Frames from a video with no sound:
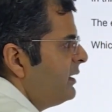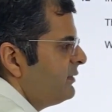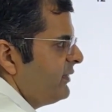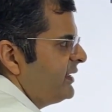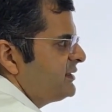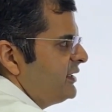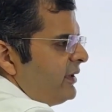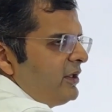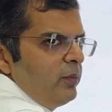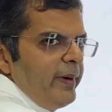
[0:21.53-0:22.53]
where 0
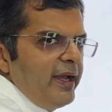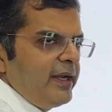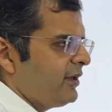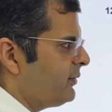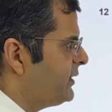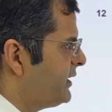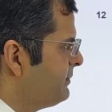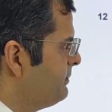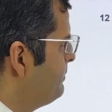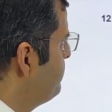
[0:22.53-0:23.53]
and 2 pi are included.
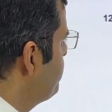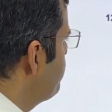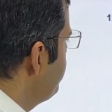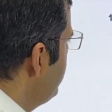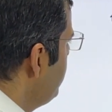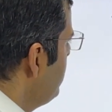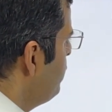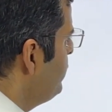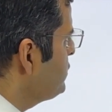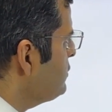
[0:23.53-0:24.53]
Which